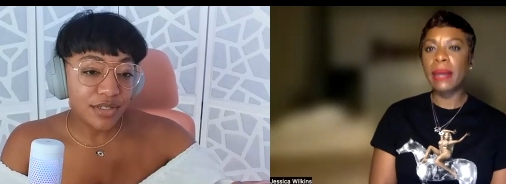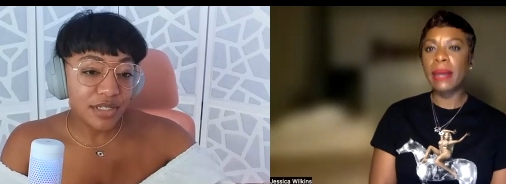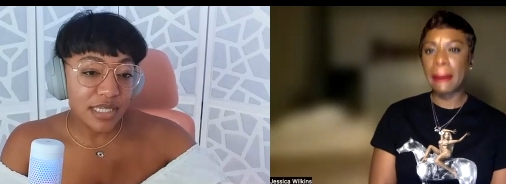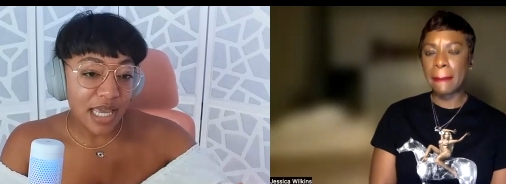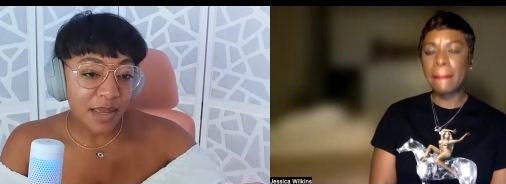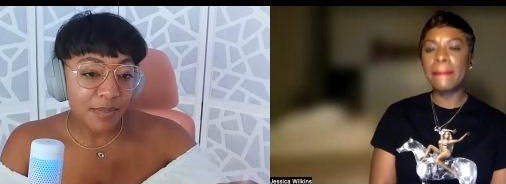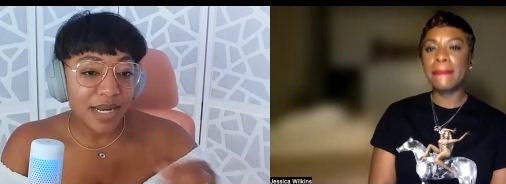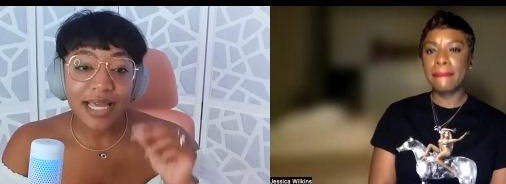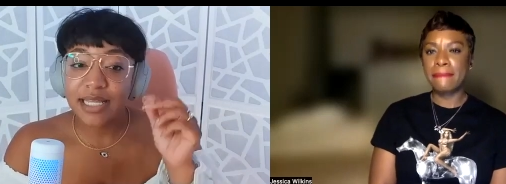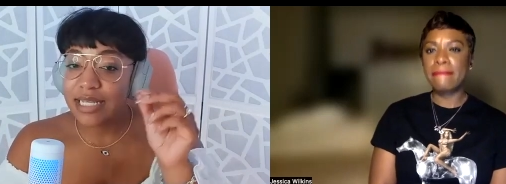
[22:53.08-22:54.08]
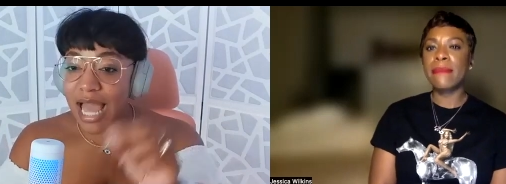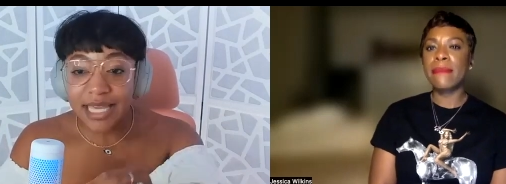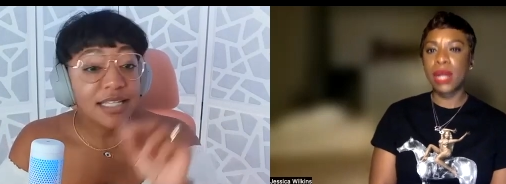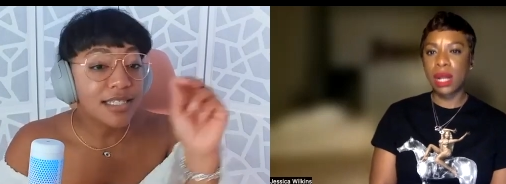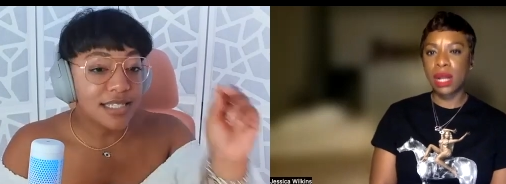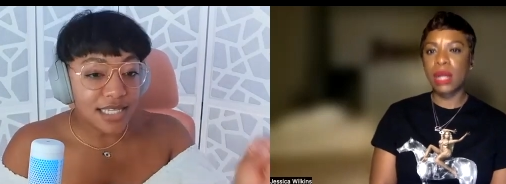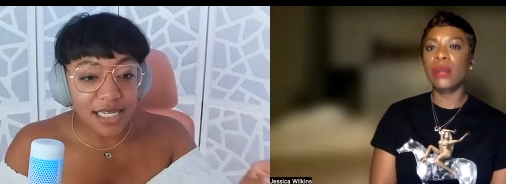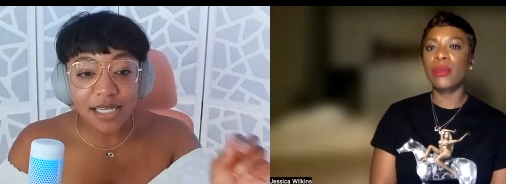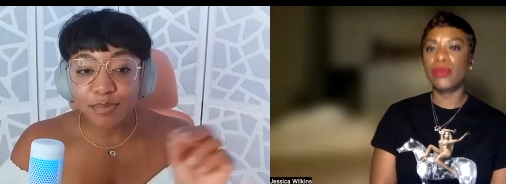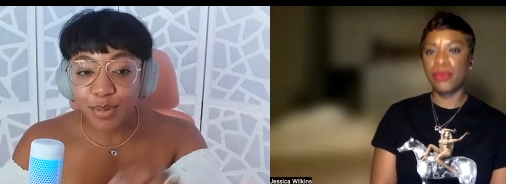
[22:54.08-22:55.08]
Speaker 1: the same but i could i could
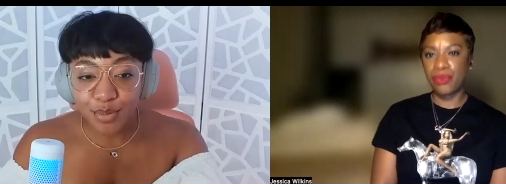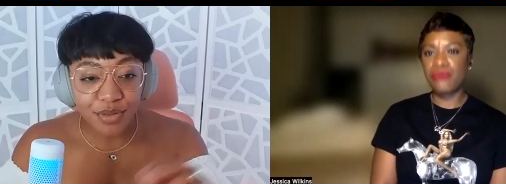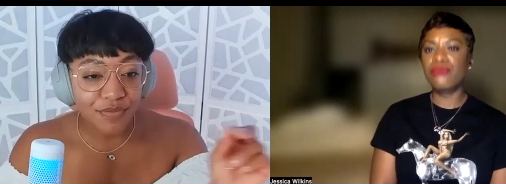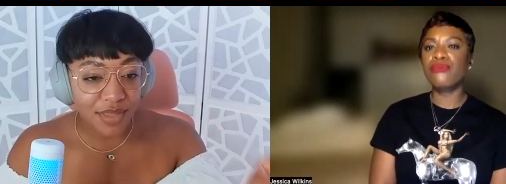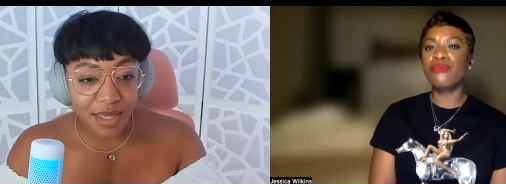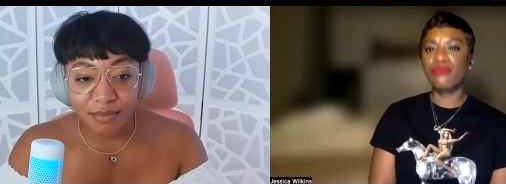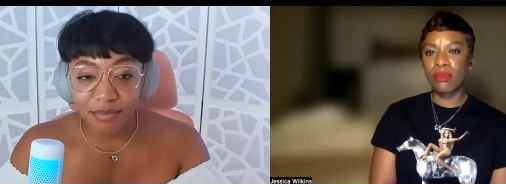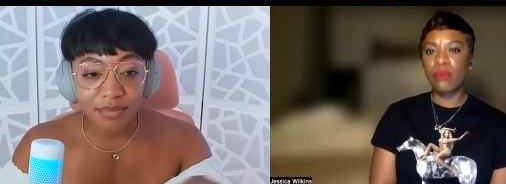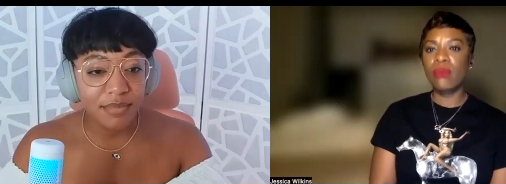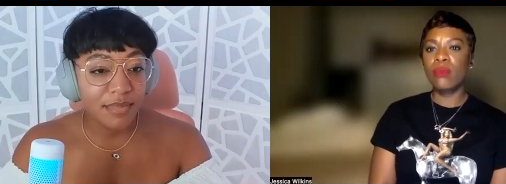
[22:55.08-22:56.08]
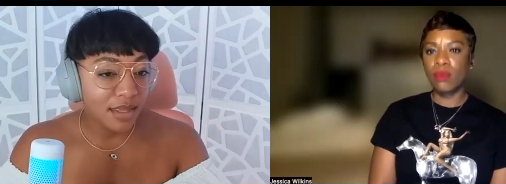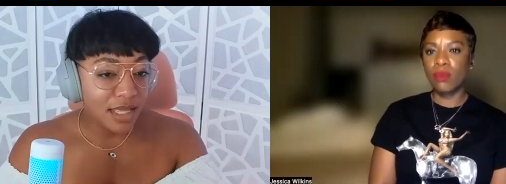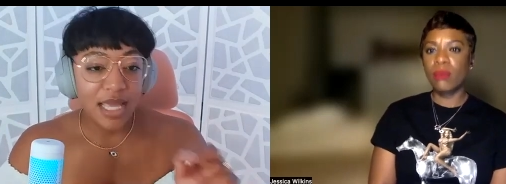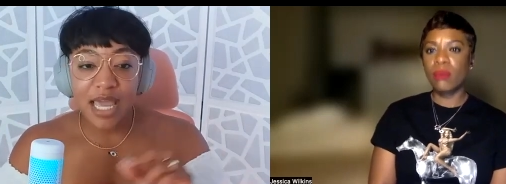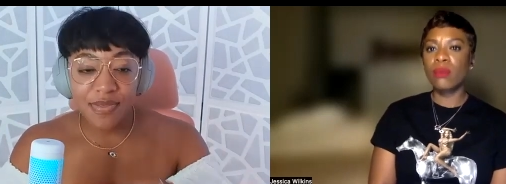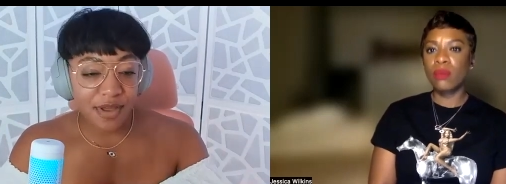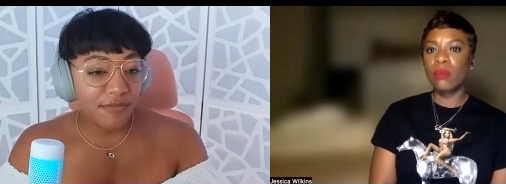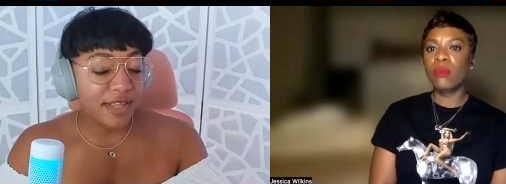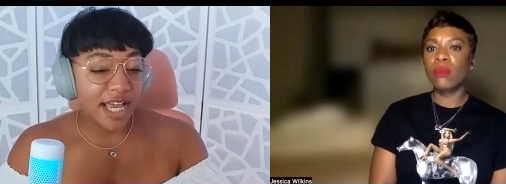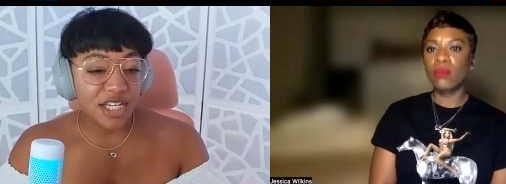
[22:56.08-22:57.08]
see both of them in
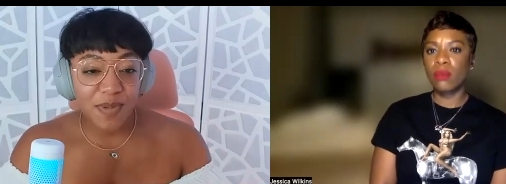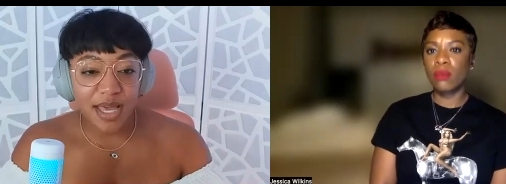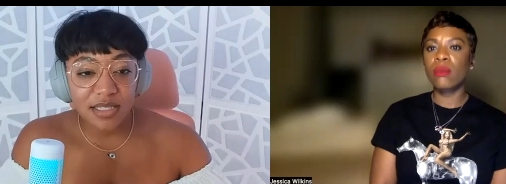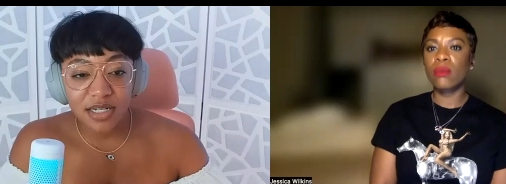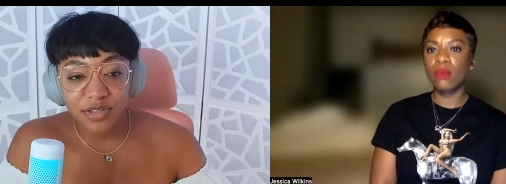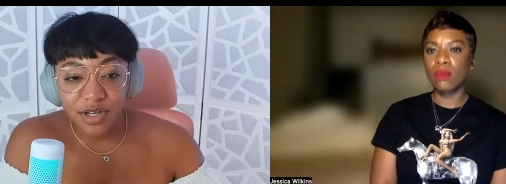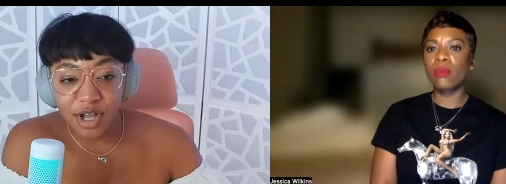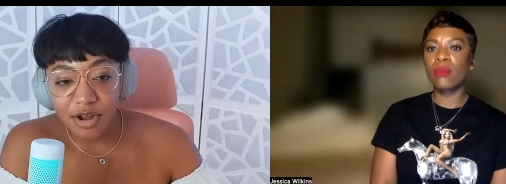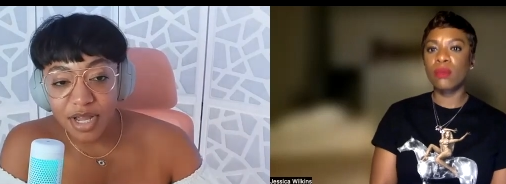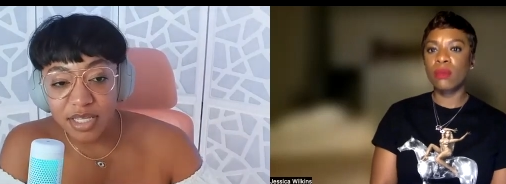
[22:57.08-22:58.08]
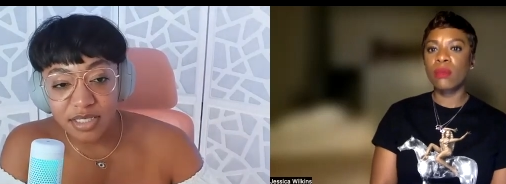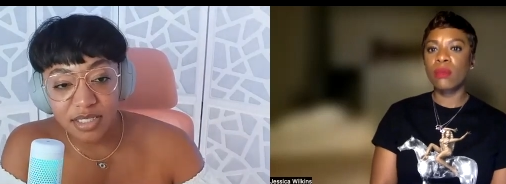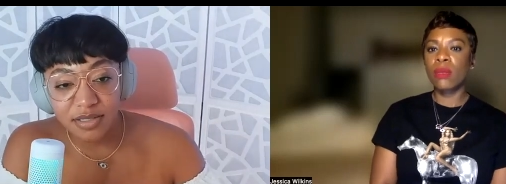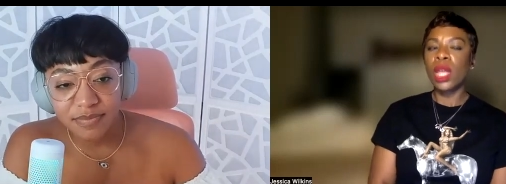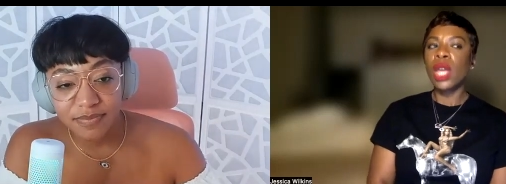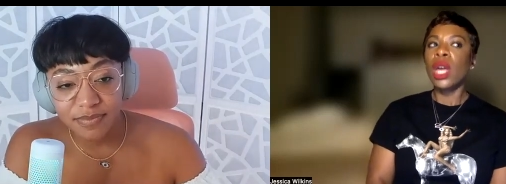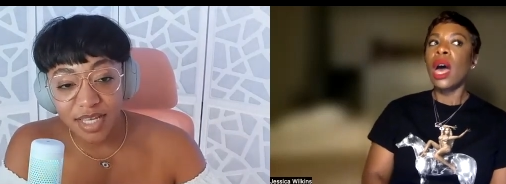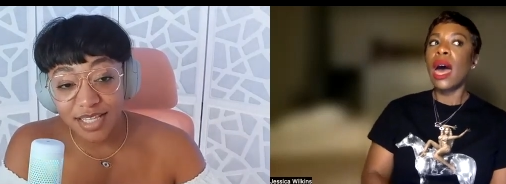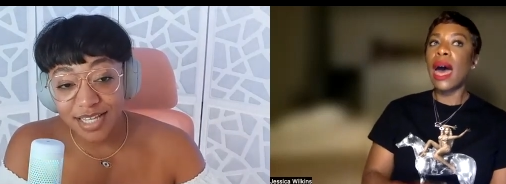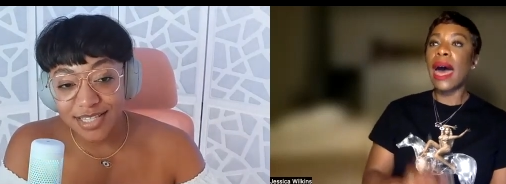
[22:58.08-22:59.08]
their flashbacks and in their currents
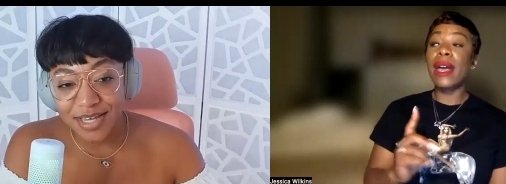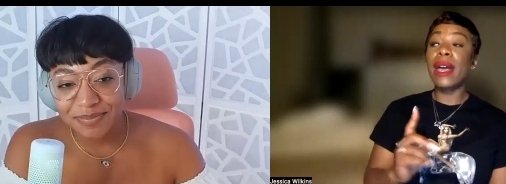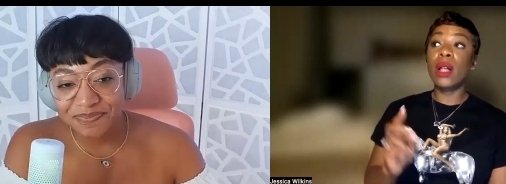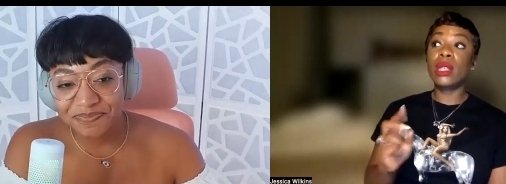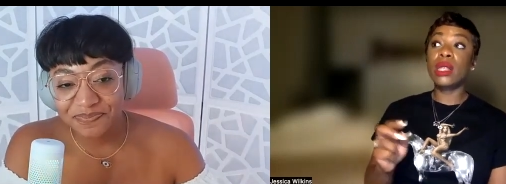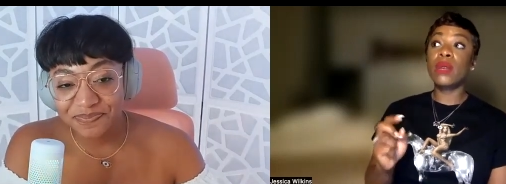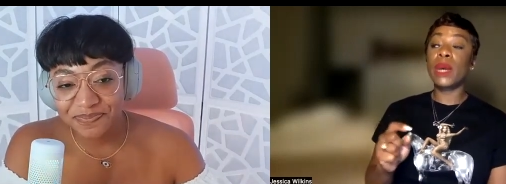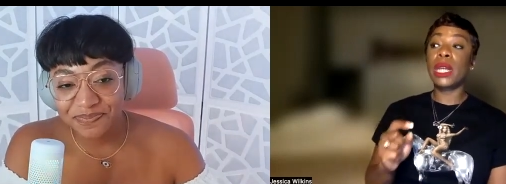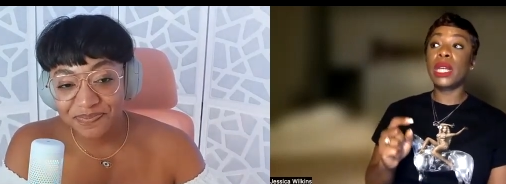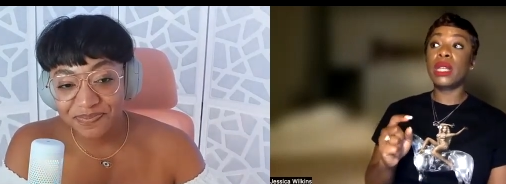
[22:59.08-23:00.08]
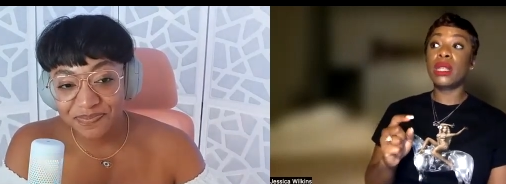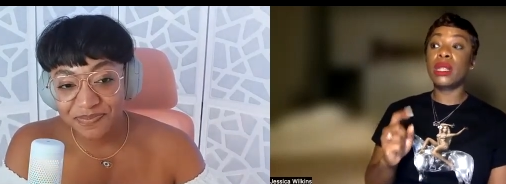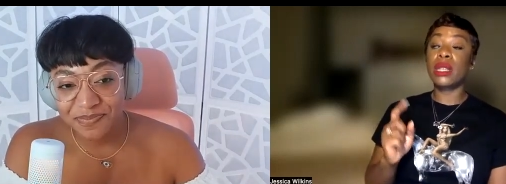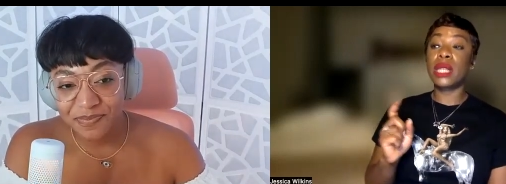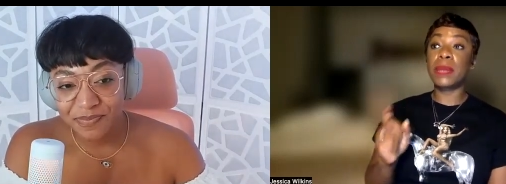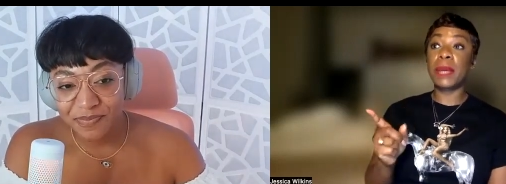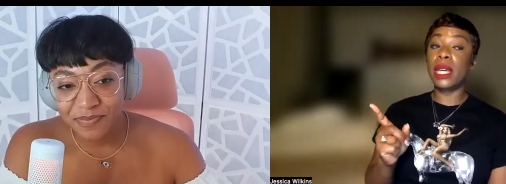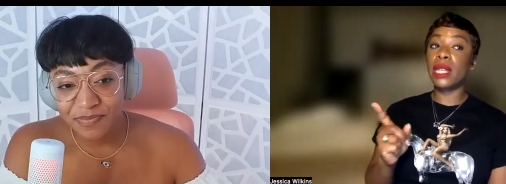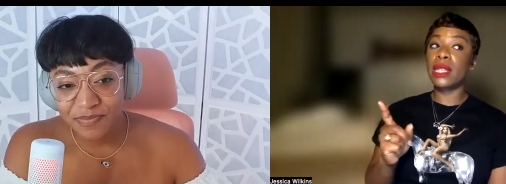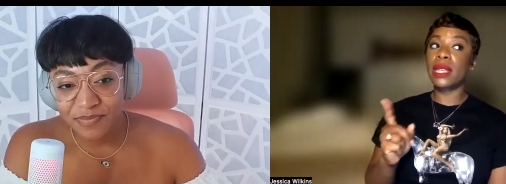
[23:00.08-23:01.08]
i like
Speaker 2: that. i also wanted
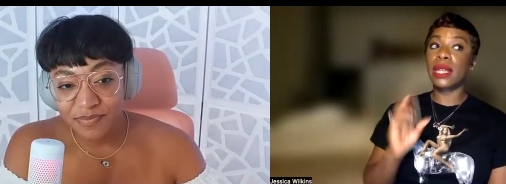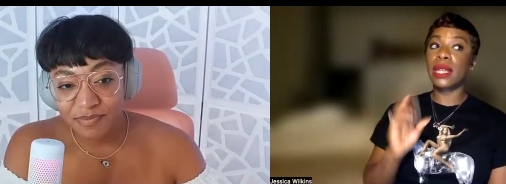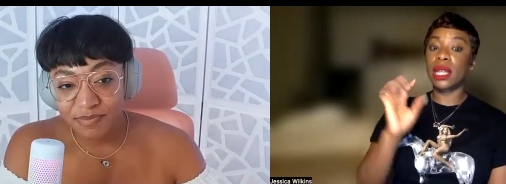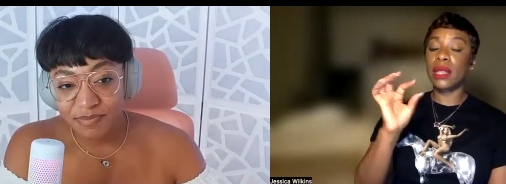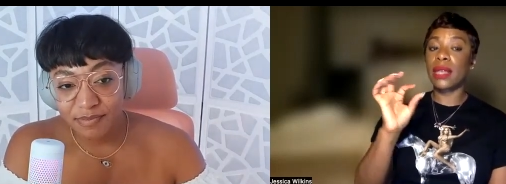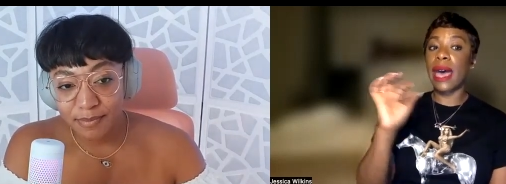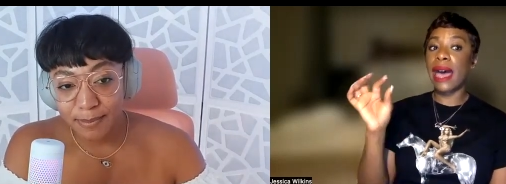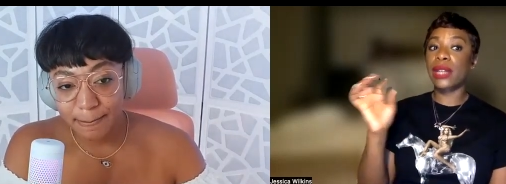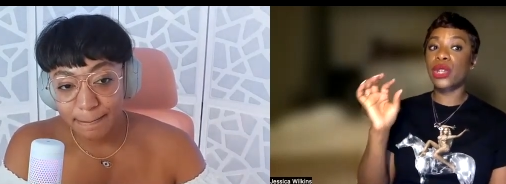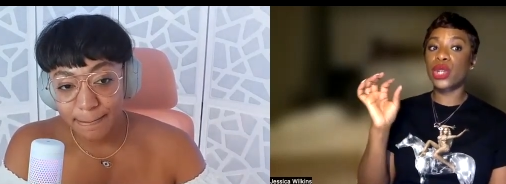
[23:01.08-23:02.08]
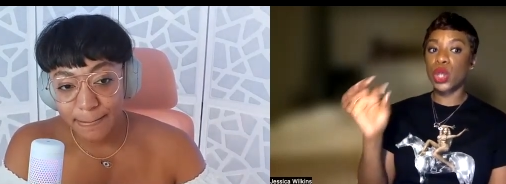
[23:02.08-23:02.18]
speaking to like the the actors